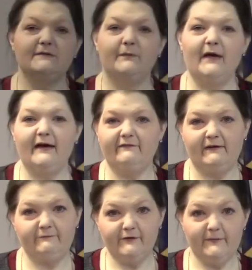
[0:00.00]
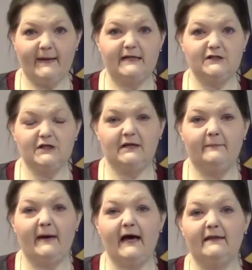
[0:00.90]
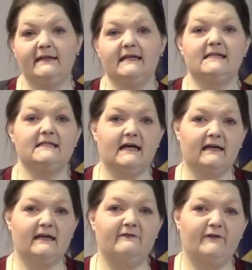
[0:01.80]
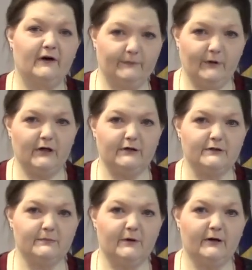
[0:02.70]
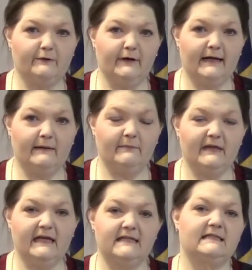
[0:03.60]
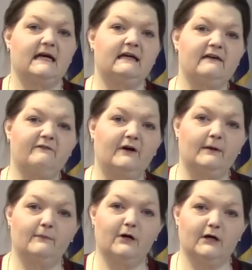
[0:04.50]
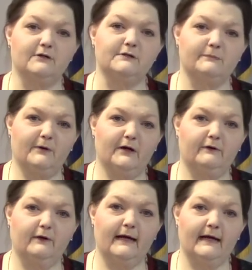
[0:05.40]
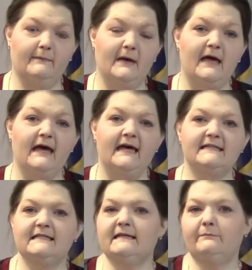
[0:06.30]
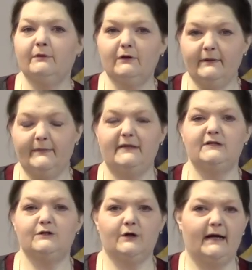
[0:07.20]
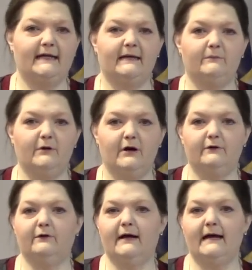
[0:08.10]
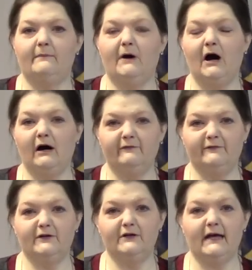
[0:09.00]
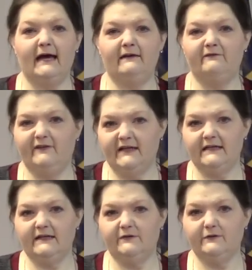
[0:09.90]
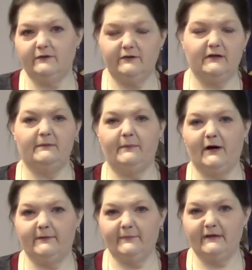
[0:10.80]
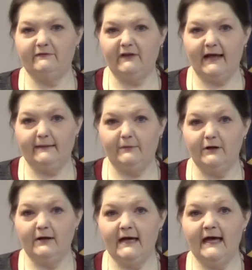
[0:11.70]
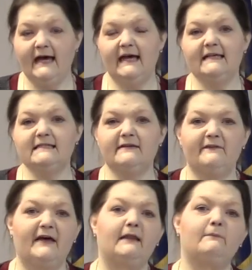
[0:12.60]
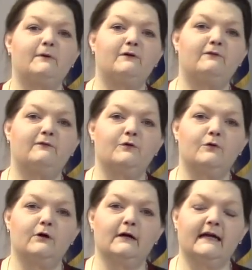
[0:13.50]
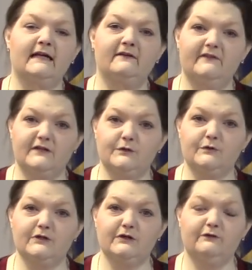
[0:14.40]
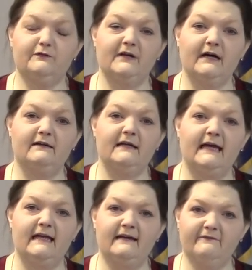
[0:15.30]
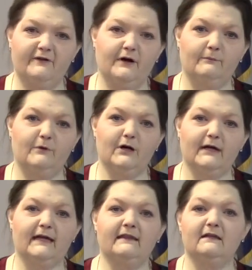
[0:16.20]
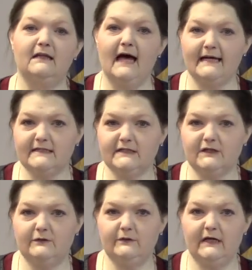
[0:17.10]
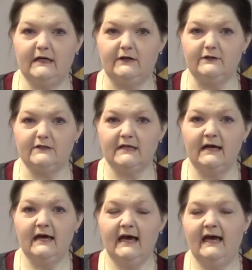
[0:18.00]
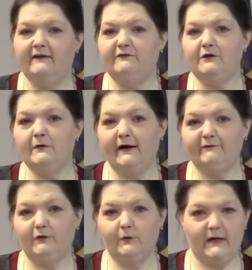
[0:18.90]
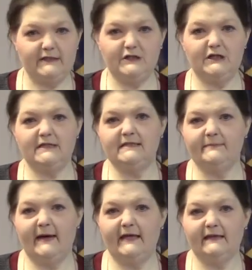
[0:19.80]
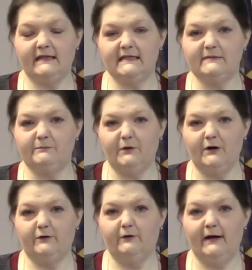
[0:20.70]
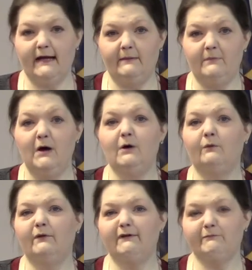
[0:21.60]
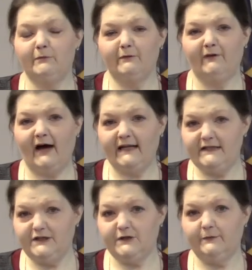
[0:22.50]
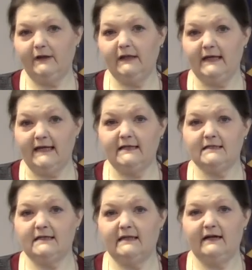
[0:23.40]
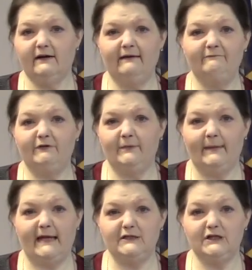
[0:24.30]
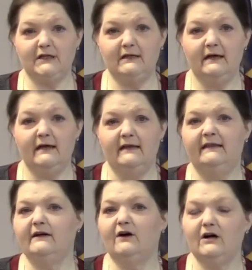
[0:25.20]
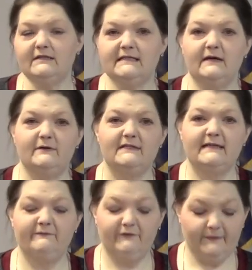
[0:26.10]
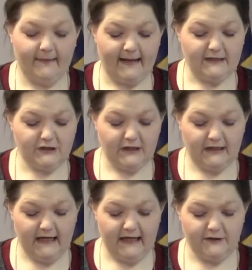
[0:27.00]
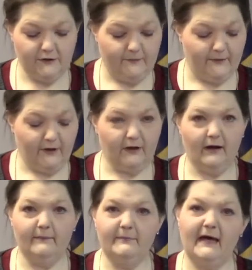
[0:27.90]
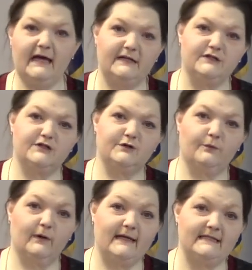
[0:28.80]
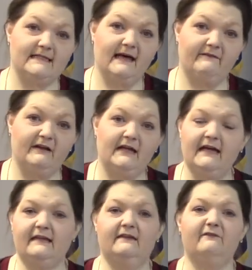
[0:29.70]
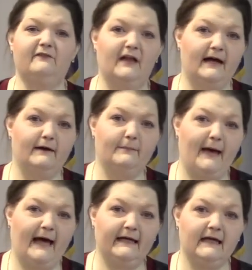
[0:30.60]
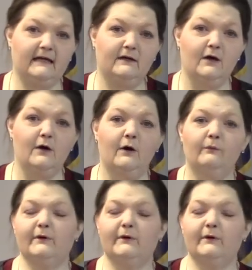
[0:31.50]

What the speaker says: we have information about the Kentucky Farm Workers Program. The Kentucky Farm Workers Program is an employment and training program offered and funded through the Department of Labor. It's available for individuals who've done any farm work in the last 2 years. If you have questions about this program, we've provided you a link to their information. There also is information in your book on page 27 in the flyer packet where